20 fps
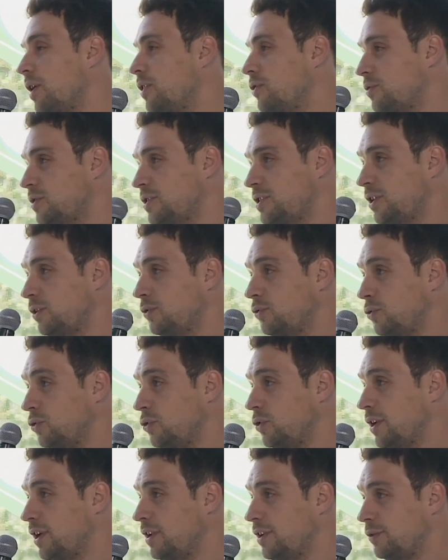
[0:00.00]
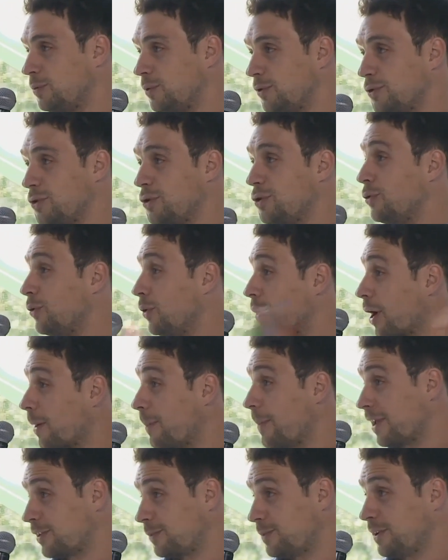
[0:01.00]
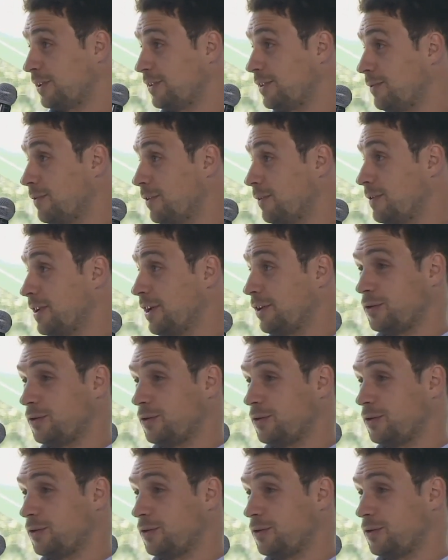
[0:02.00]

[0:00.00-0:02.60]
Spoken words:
interesting to look at it with a longer perspective of